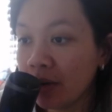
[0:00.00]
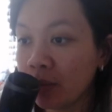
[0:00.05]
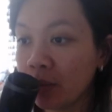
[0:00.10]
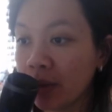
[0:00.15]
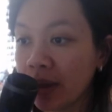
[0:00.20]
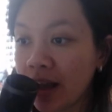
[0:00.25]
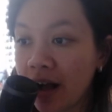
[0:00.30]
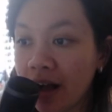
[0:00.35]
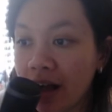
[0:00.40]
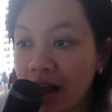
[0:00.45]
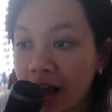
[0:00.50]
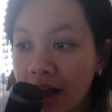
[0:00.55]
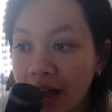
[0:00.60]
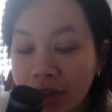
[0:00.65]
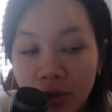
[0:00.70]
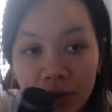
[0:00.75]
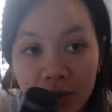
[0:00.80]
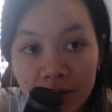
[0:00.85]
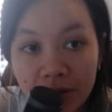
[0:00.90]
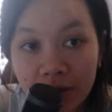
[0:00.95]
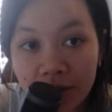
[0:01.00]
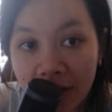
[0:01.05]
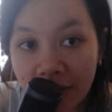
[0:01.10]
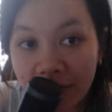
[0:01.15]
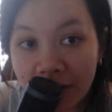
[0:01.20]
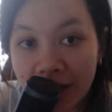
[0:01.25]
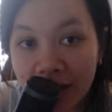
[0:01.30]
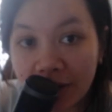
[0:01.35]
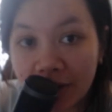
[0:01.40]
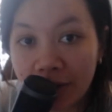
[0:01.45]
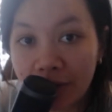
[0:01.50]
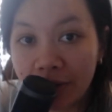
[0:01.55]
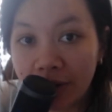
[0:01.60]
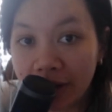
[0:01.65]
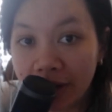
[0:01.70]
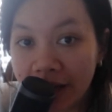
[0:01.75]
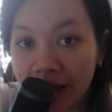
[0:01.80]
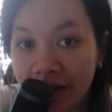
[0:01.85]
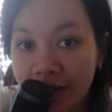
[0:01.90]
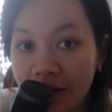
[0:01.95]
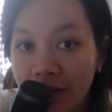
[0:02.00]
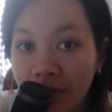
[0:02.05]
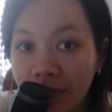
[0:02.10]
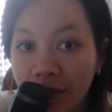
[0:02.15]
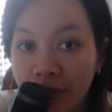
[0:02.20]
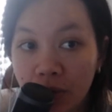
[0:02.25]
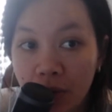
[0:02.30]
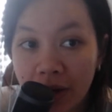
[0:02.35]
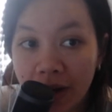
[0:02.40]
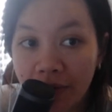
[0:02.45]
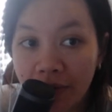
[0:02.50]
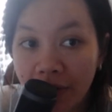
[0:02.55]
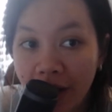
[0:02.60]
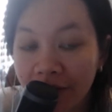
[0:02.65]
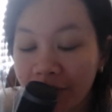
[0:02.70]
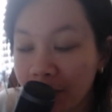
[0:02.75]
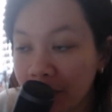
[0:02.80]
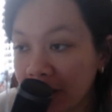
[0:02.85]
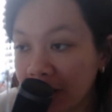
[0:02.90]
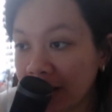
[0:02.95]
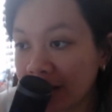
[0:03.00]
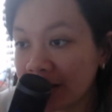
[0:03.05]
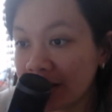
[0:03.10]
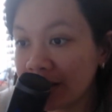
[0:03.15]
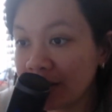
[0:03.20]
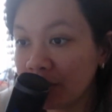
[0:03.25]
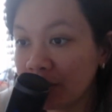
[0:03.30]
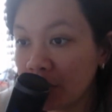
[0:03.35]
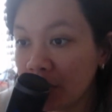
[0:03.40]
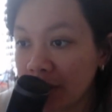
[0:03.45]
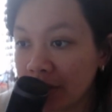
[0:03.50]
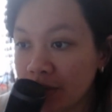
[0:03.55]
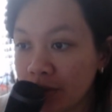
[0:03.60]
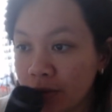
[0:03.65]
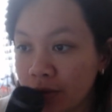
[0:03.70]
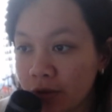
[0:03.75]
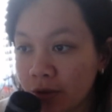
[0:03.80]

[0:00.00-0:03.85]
we got 172 clicks for $25, 22